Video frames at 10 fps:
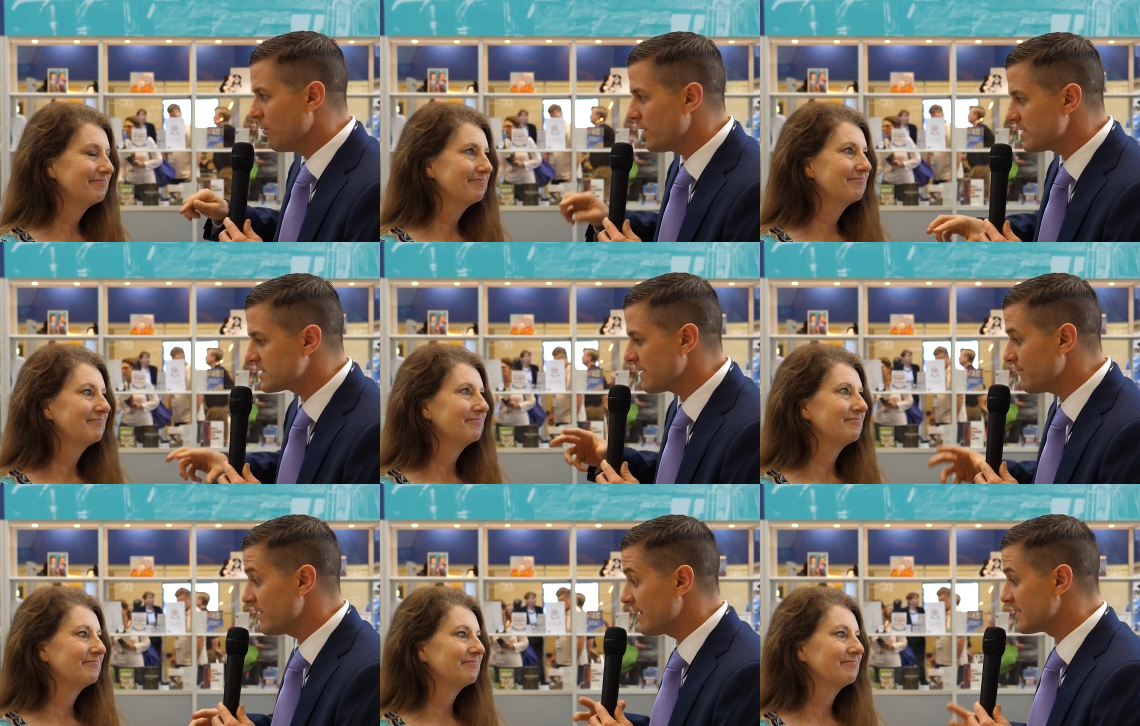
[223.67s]
Speaker 1: What is
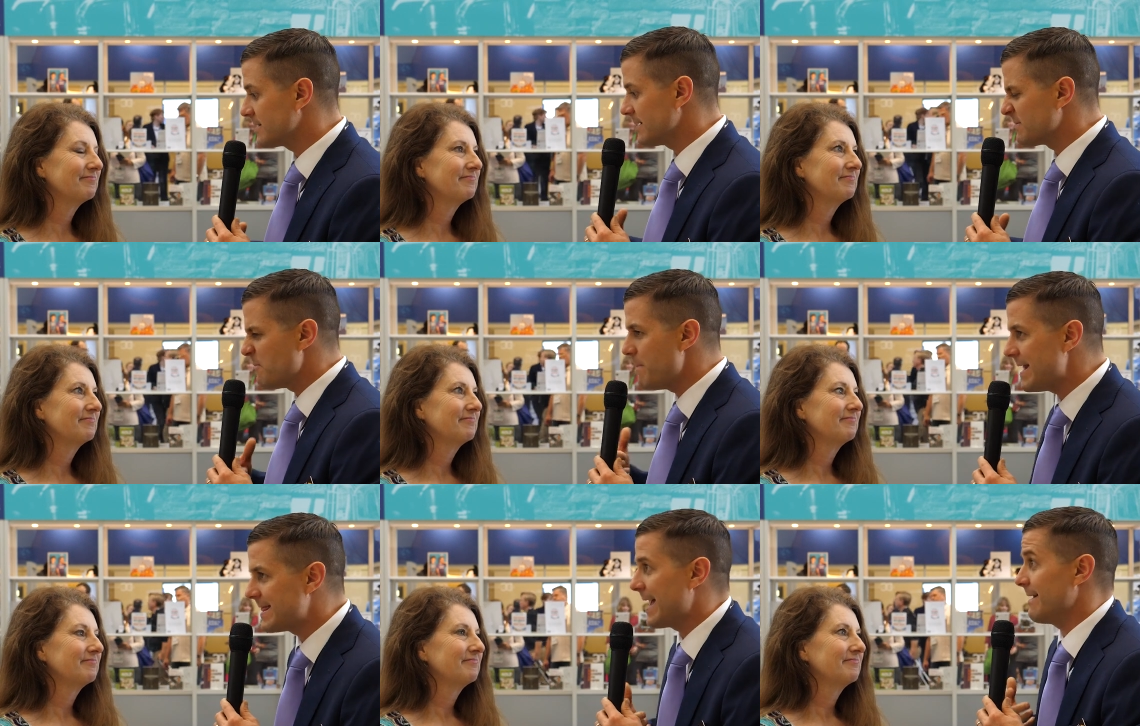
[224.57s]
something that's that's
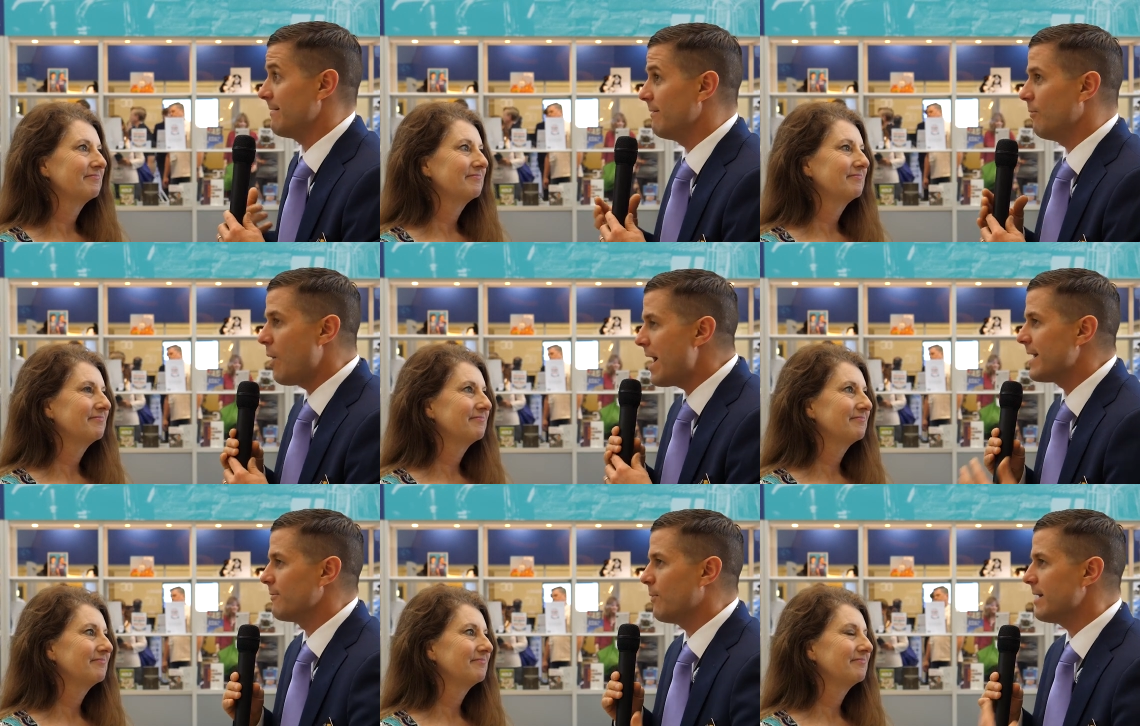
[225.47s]
made that?
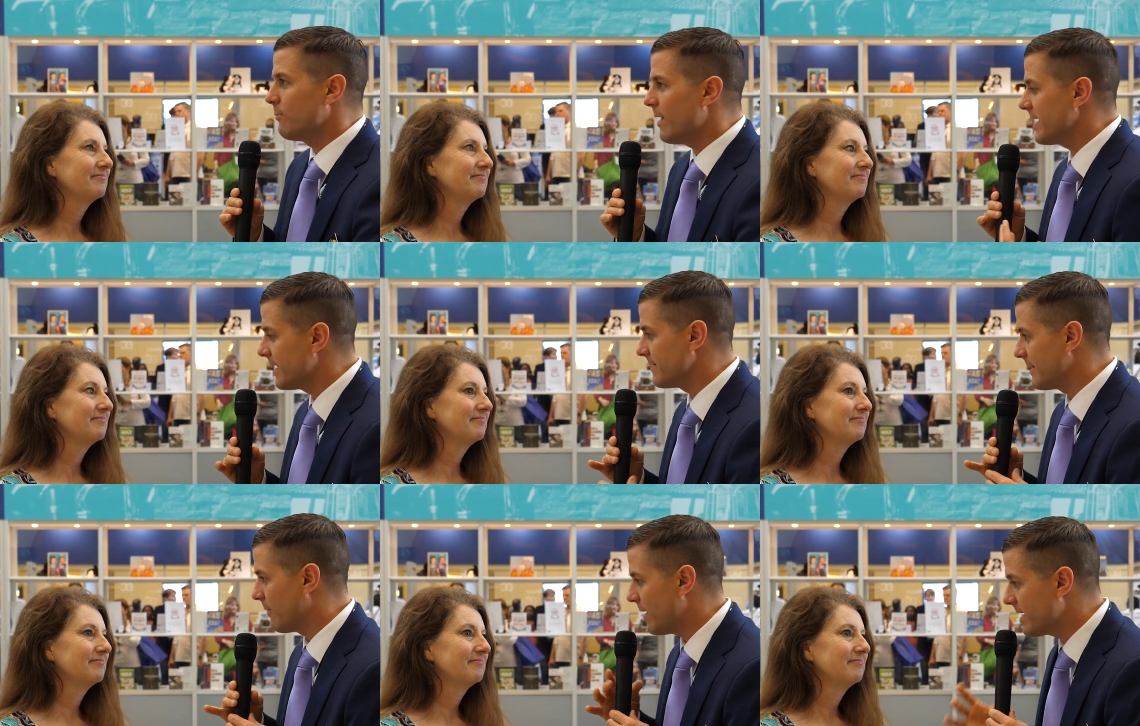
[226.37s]
Why? Why? Why get
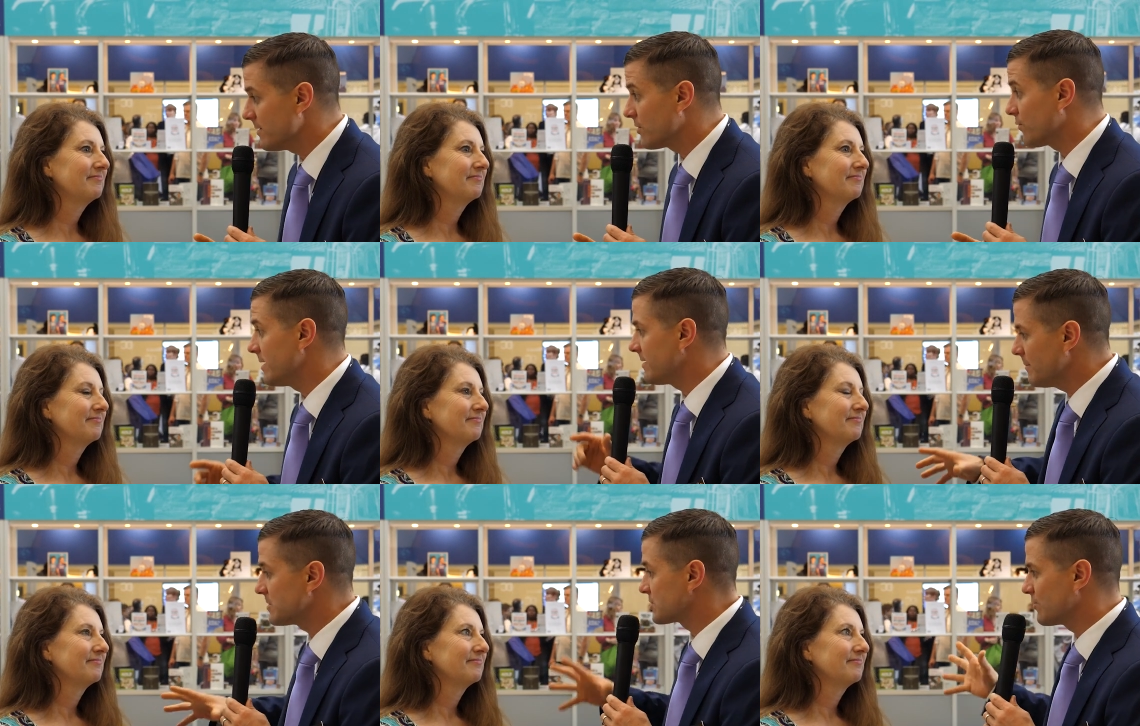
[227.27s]
into that? Why get into green?
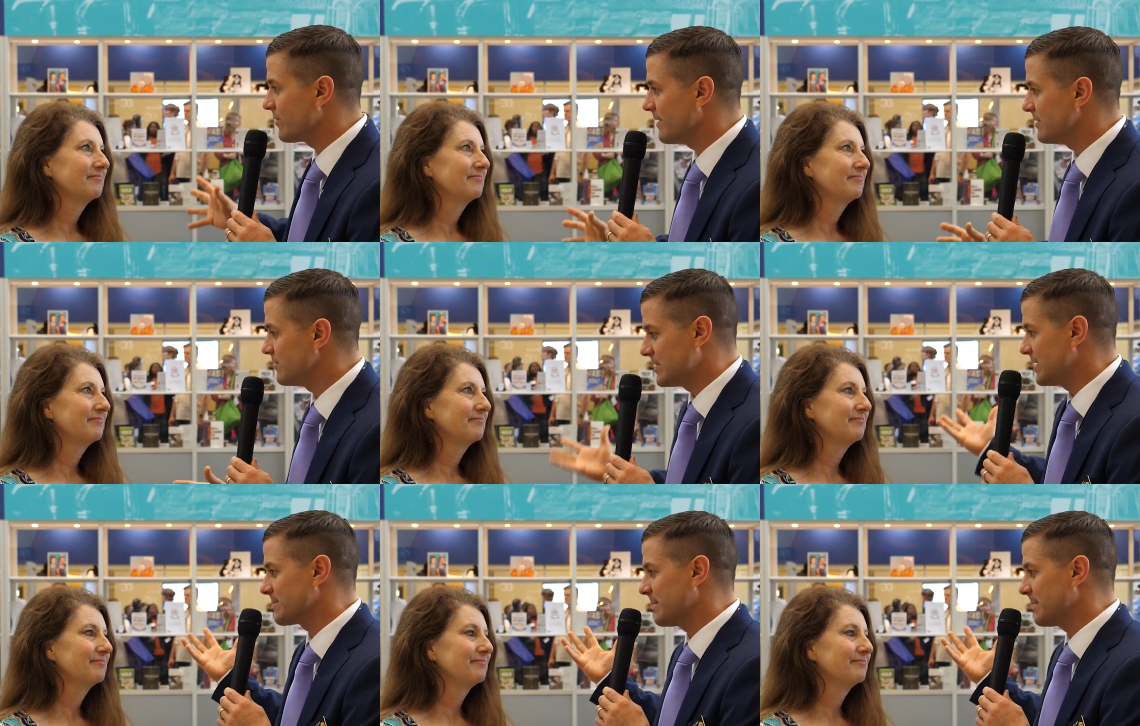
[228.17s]
Tell me a story that you changed